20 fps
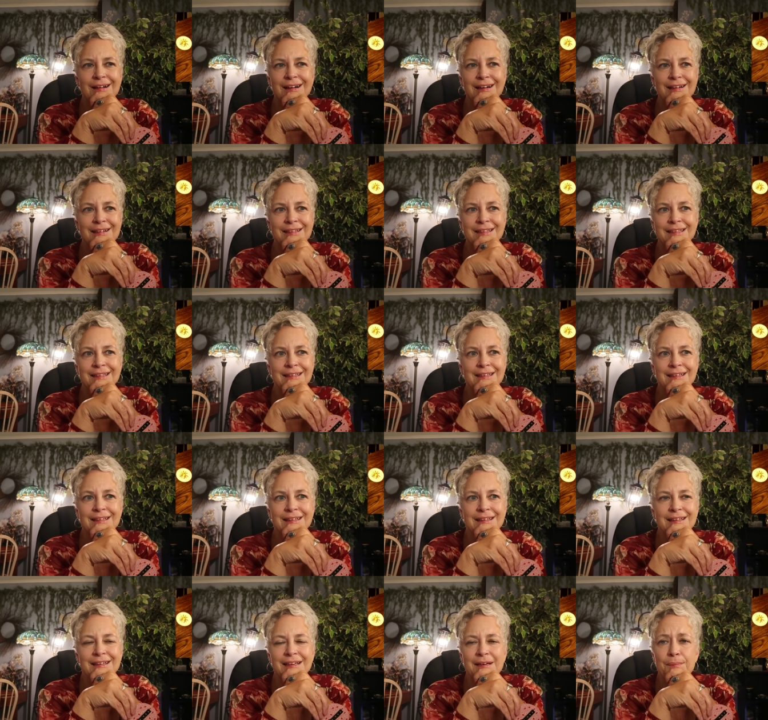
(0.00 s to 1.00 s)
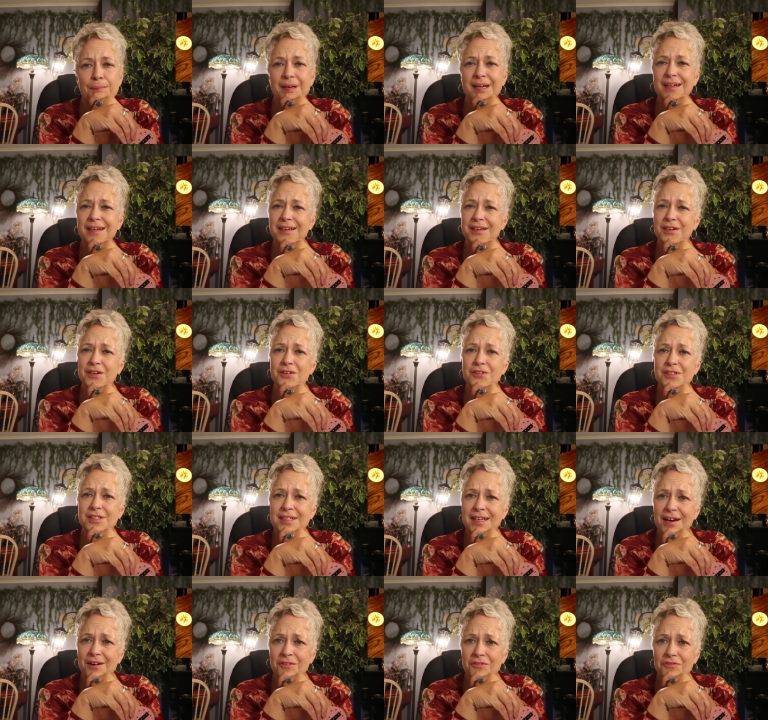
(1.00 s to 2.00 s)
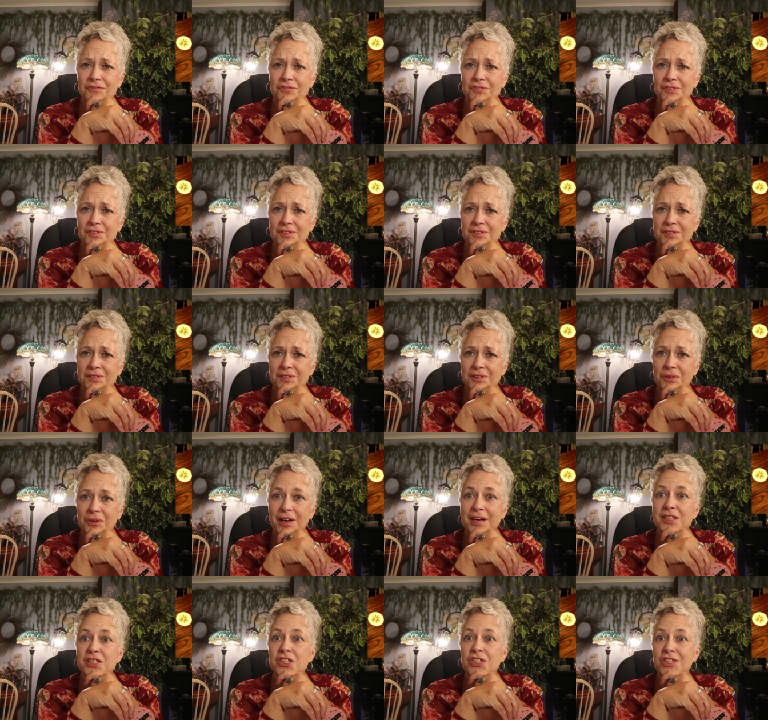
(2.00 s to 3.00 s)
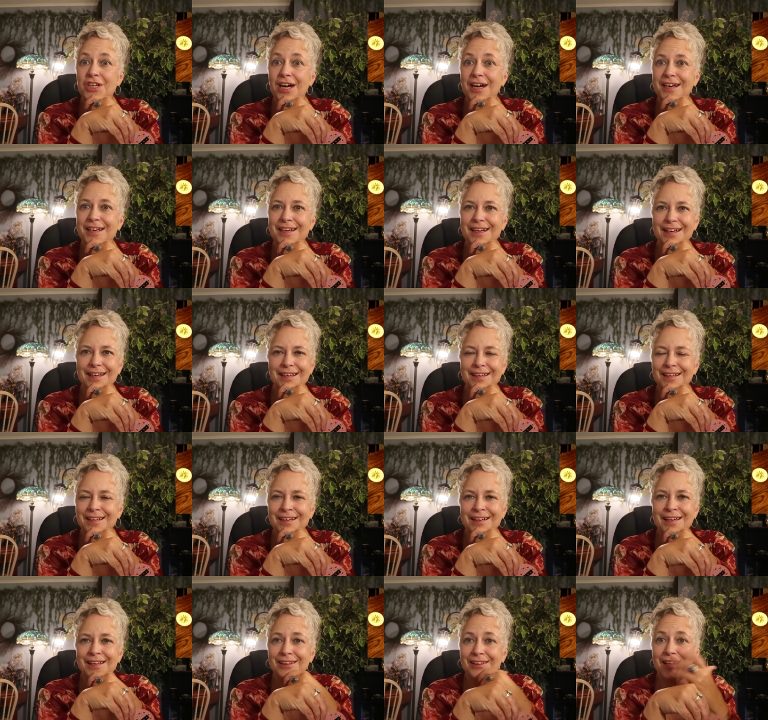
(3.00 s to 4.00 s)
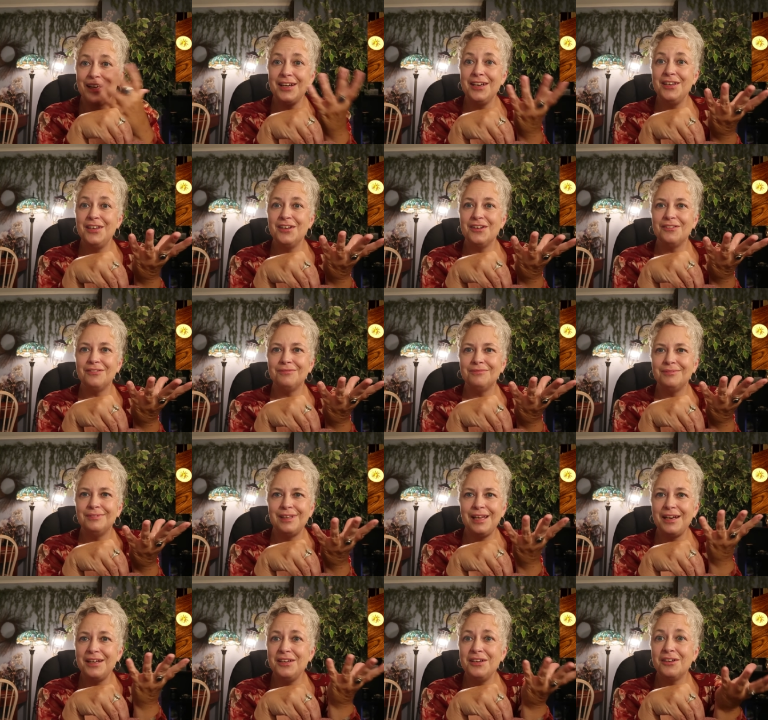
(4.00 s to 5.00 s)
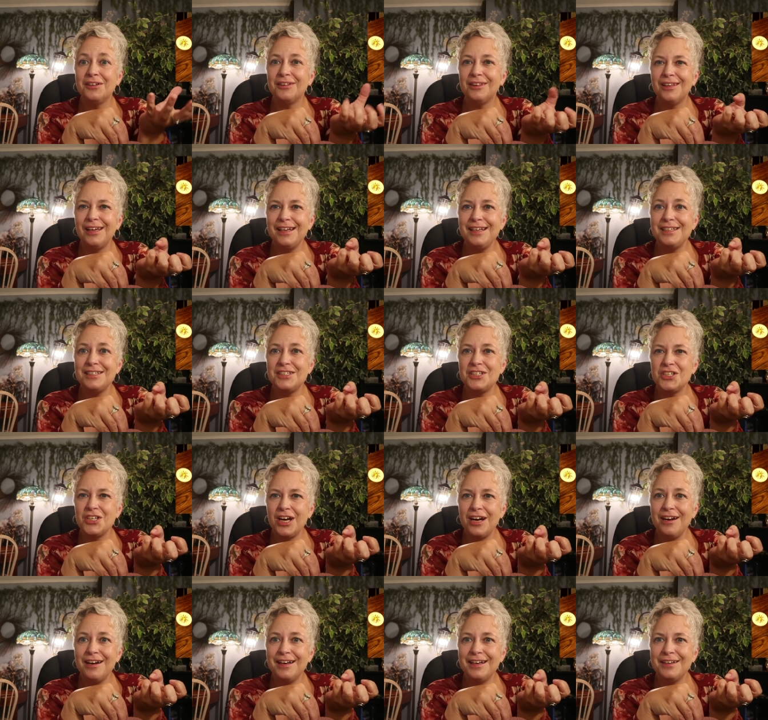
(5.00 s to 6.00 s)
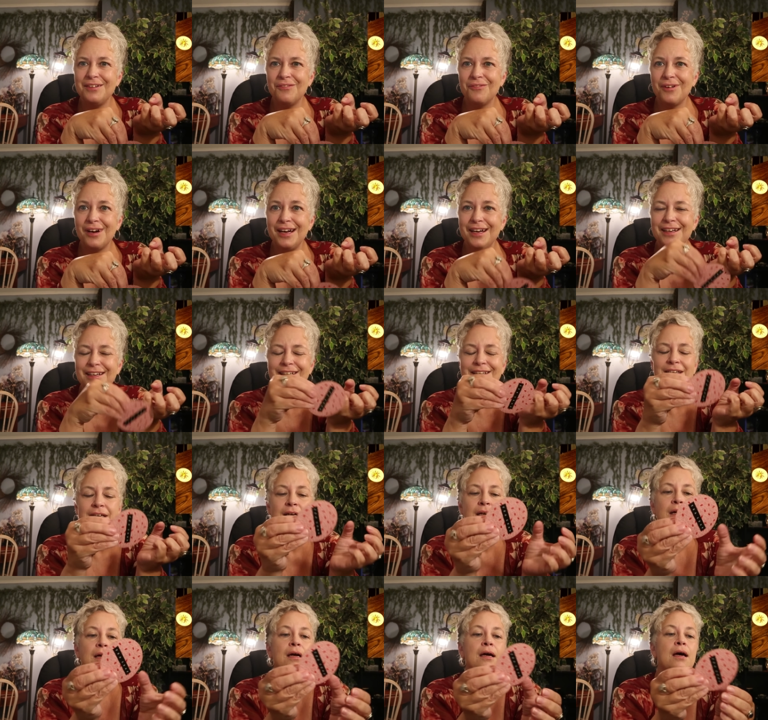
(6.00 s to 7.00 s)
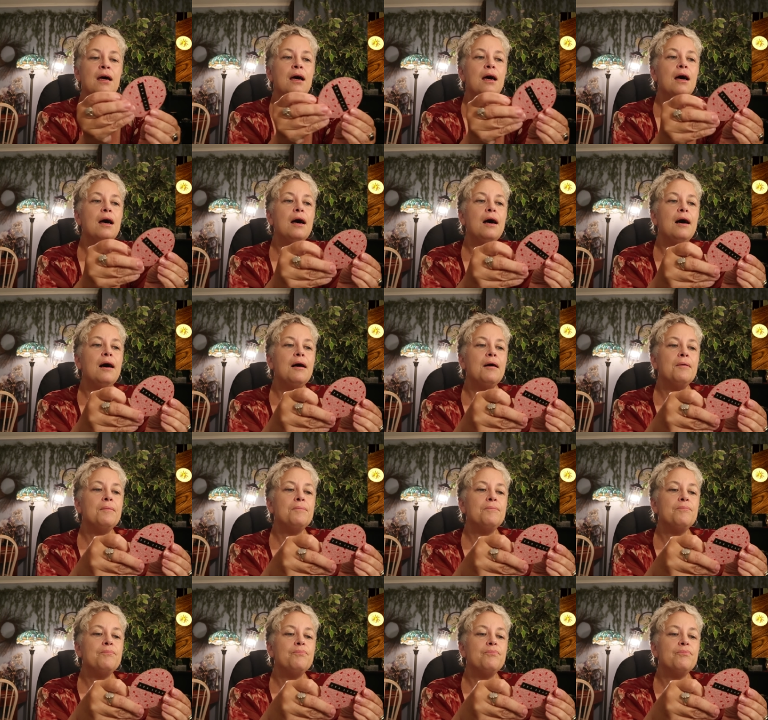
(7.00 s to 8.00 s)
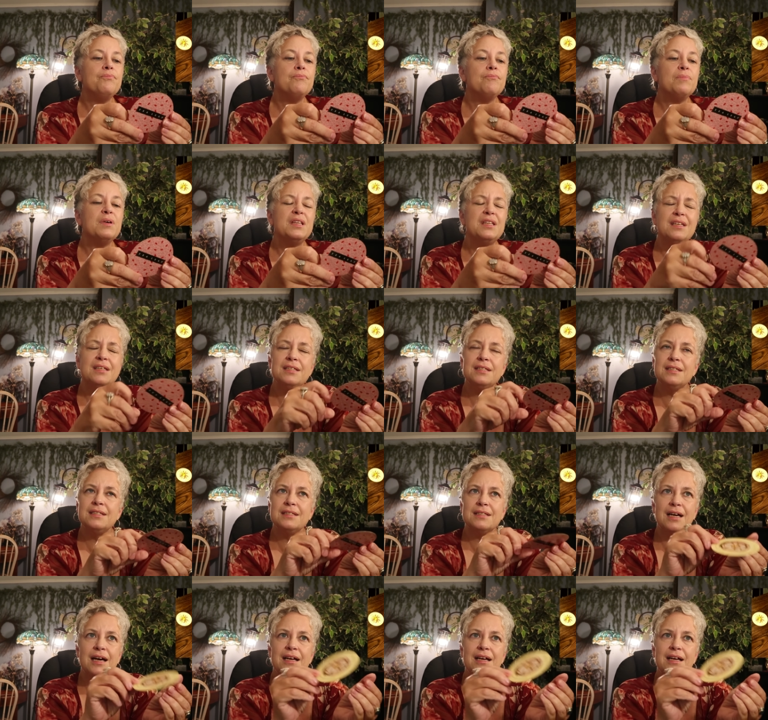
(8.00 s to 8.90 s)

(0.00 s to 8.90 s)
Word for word: on being yourself. Okay, shining, letting your letting your light shine, right? Um, but this is